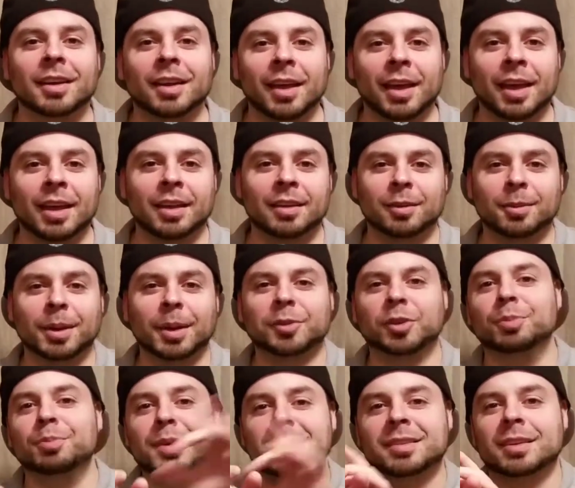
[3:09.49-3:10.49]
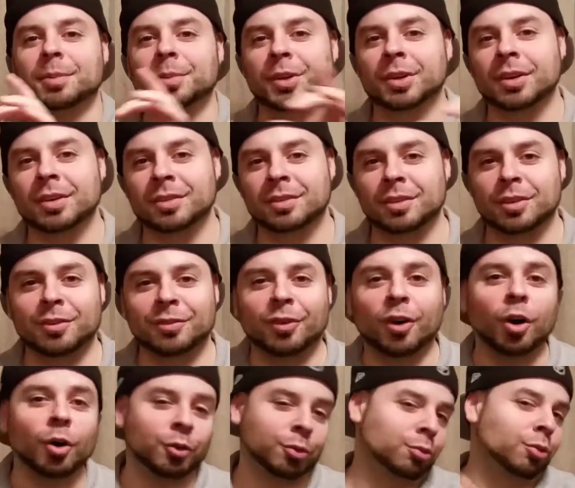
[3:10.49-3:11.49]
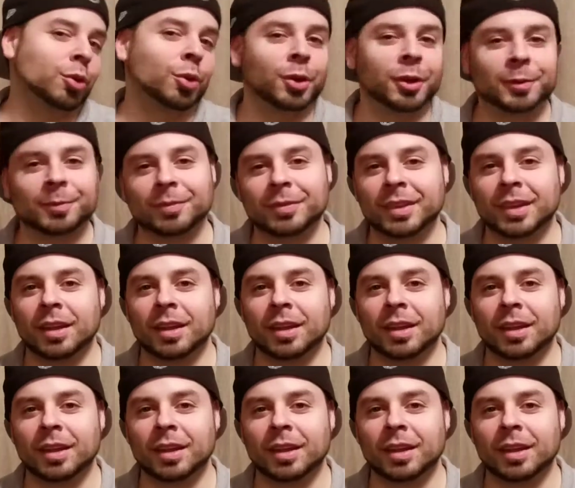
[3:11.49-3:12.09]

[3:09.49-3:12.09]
and sometimes you miss it because you fall through it.